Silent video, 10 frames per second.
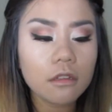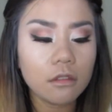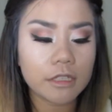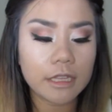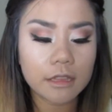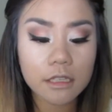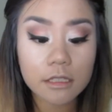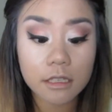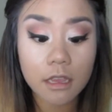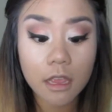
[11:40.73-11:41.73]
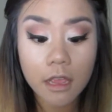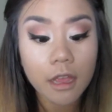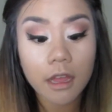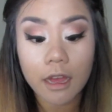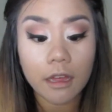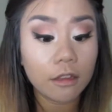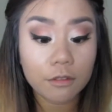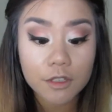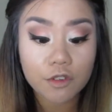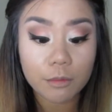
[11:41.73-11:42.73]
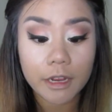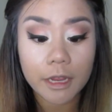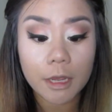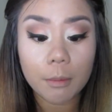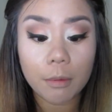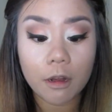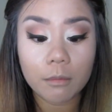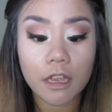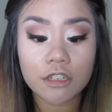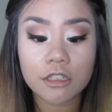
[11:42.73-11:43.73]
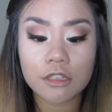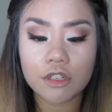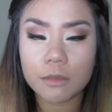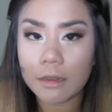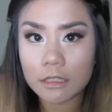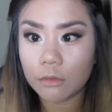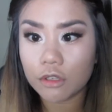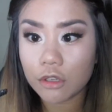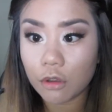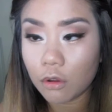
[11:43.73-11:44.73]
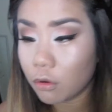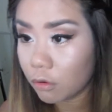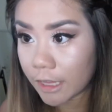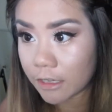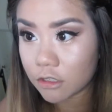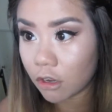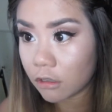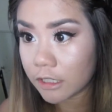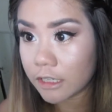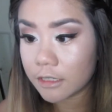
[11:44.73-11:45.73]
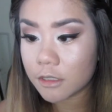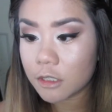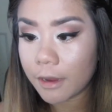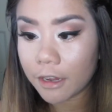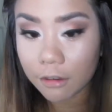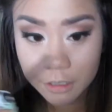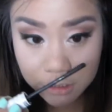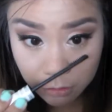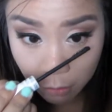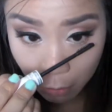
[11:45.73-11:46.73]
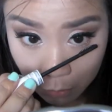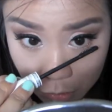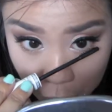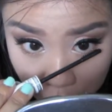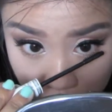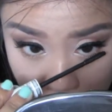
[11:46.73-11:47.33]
Looks like this. I love this for my bottom lashes because it just makes them look so like dolly and spidery. So I'm just going